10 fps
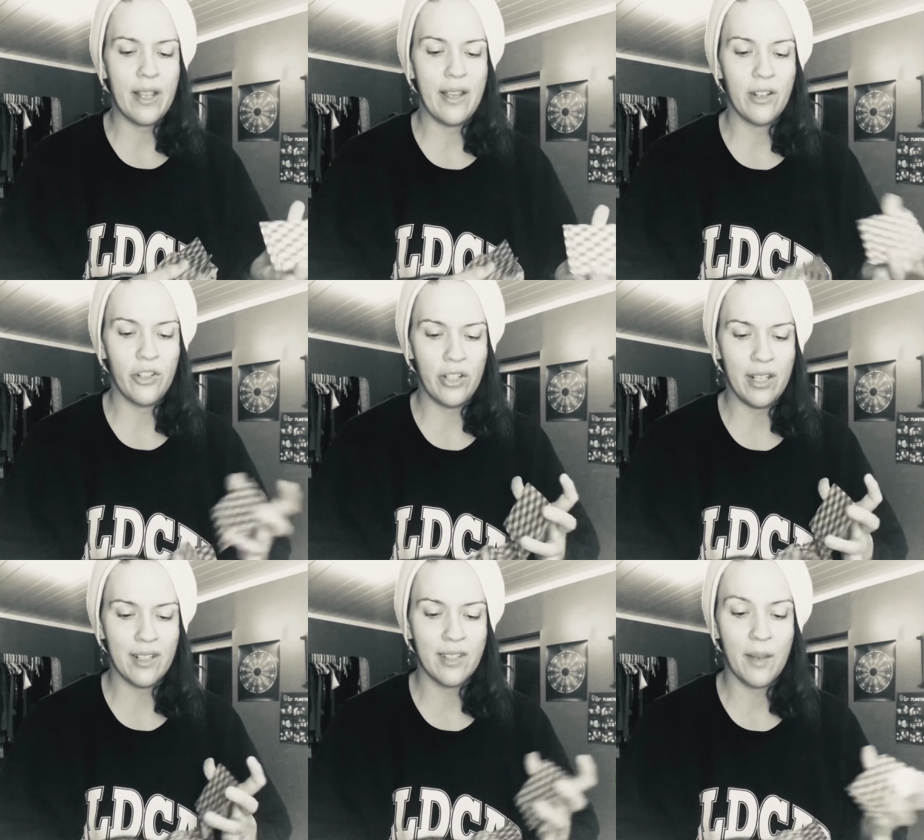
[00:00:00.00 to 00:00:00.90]
energy
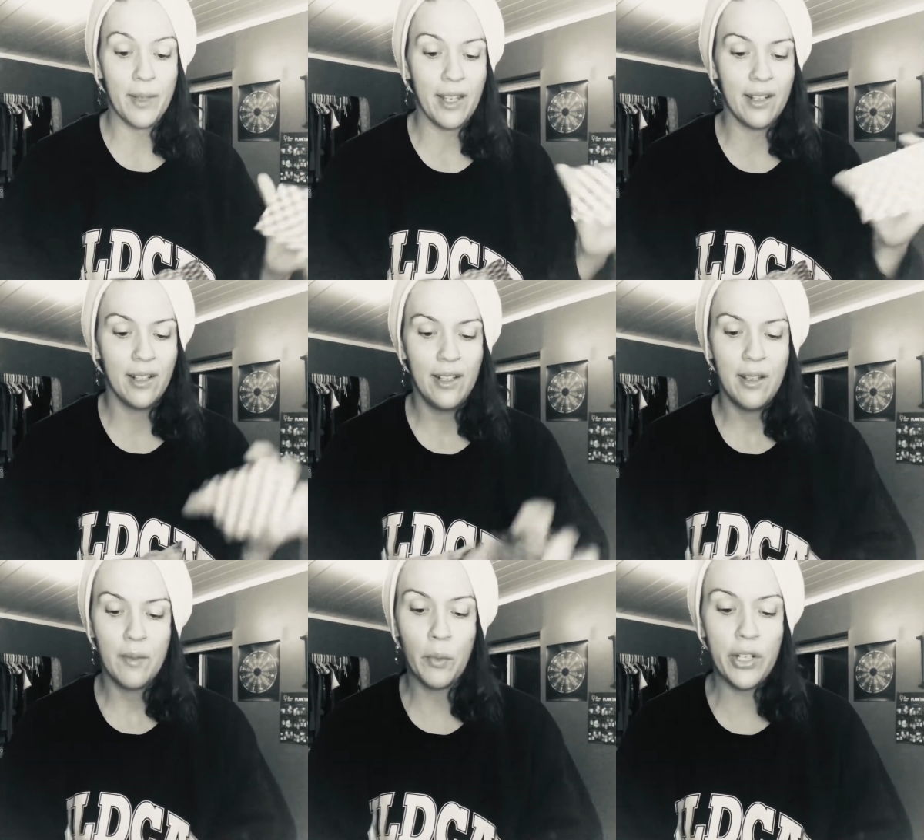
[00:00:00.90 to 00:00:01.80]
that's coming in.
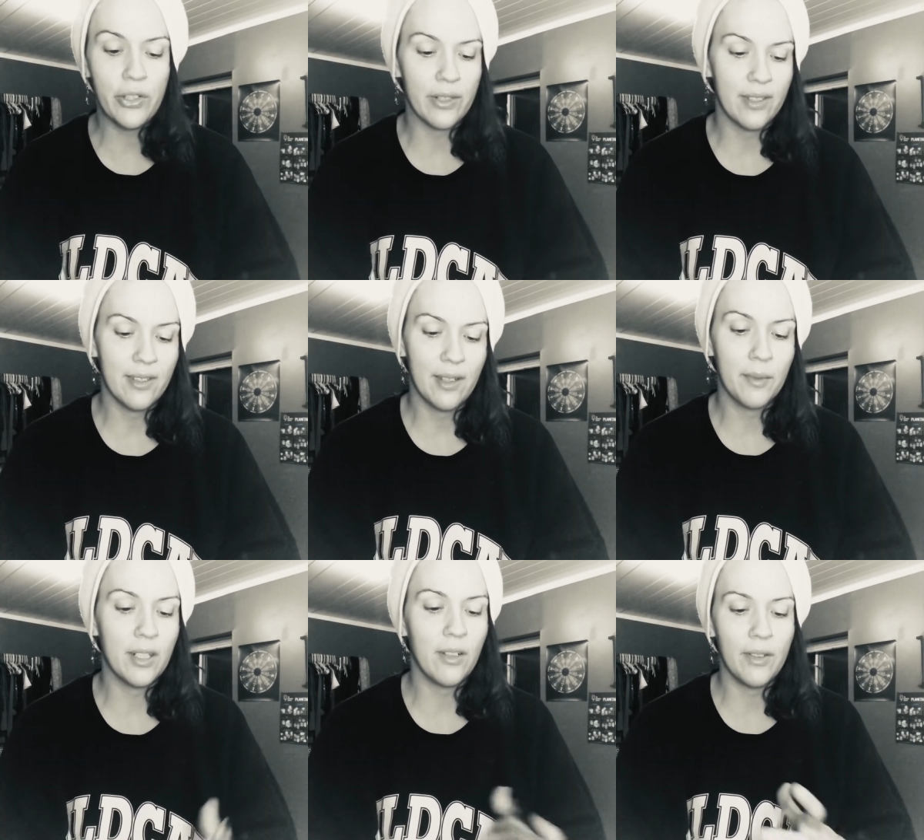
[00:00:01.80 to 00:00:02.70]
Boisterous, I'm
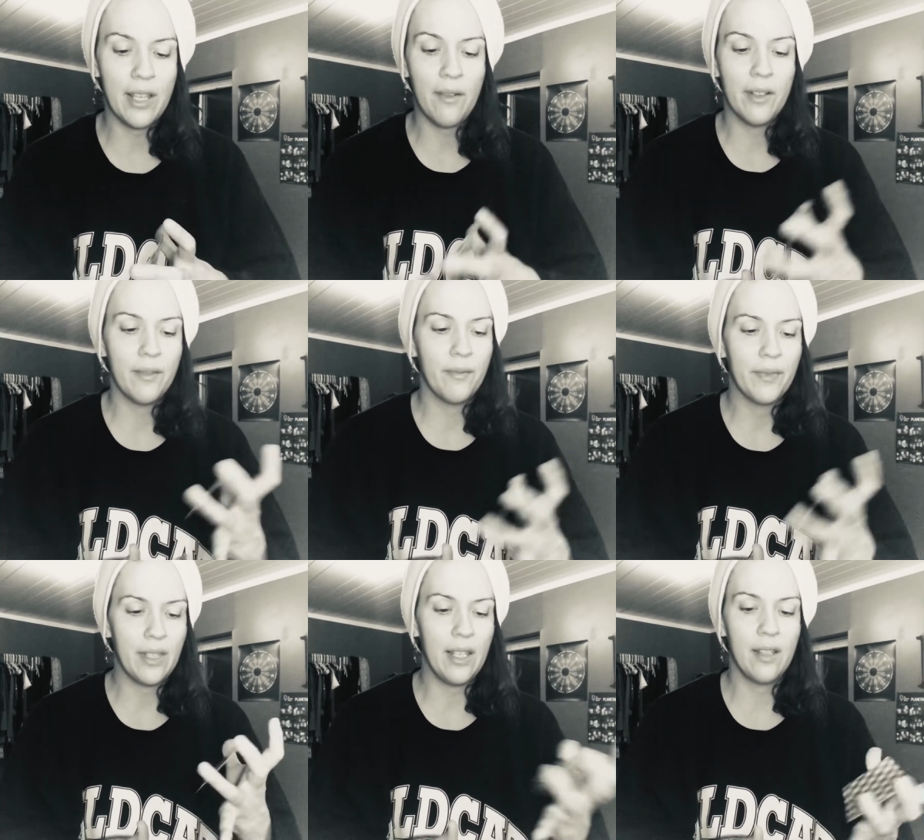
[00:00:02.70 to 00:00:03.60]
gonna go with that one.
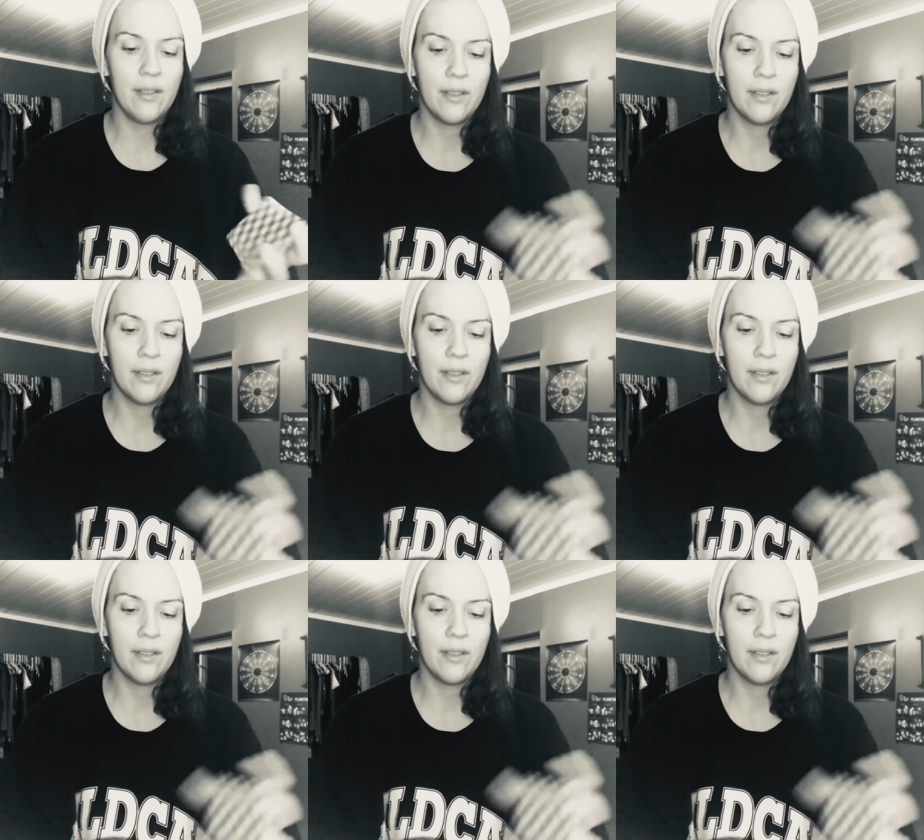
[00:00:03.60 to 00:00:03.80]
Yeah.